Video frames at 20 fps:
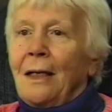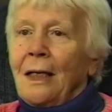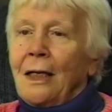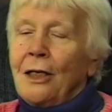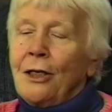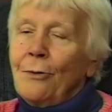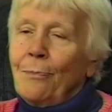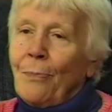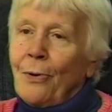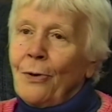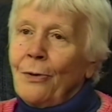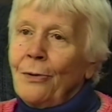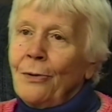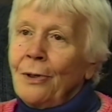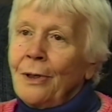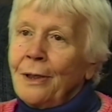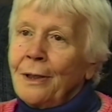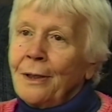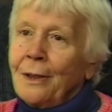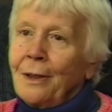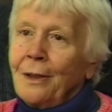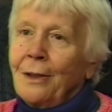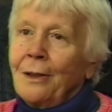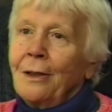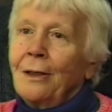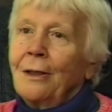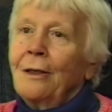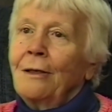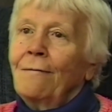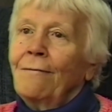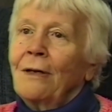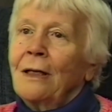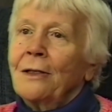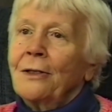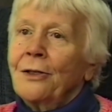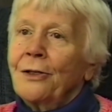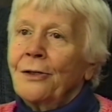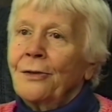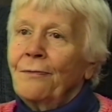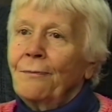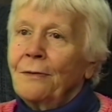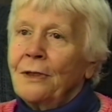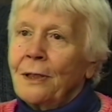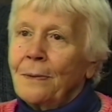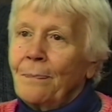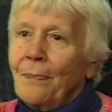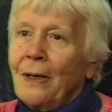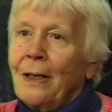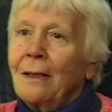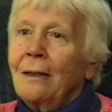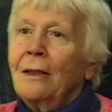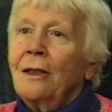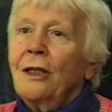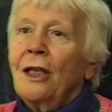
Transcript: In Poland, it was spelled